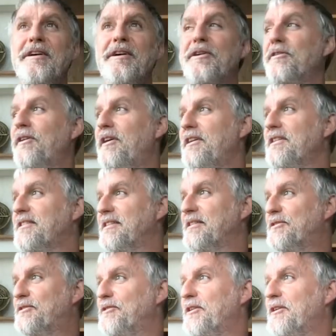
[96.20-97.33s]
across
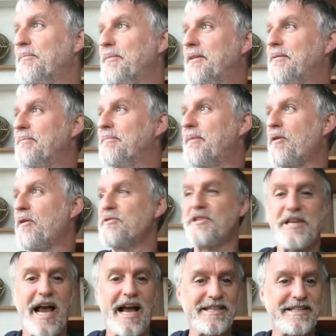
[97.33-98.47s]
this drum in Mount
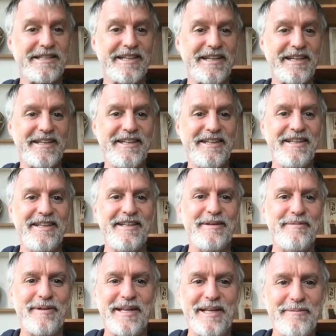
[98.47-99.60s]
Shasta
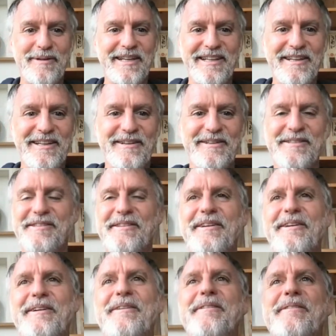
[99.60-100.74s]
many, many years
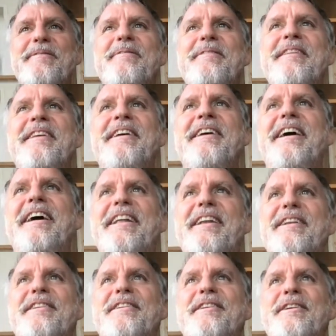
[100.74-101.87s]
ago
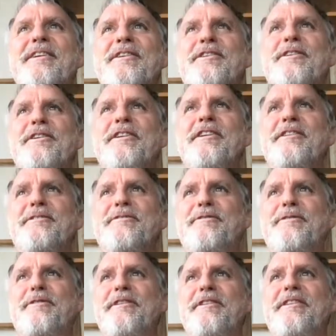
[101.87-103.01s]
and couldn't
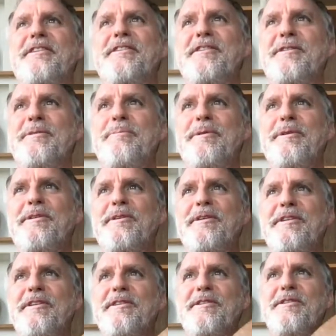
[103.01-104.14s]
afford this, but
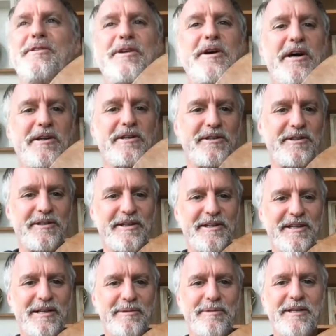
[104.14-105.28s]
couldn't not, you
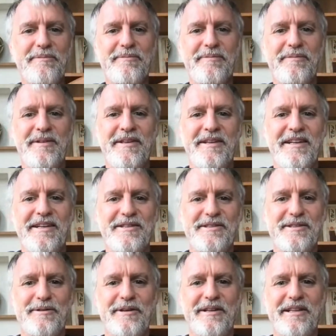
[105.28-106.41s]
know what I mean? And
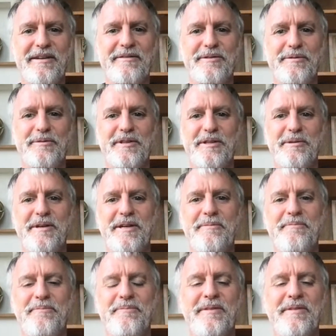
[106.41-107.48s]
so it left with me.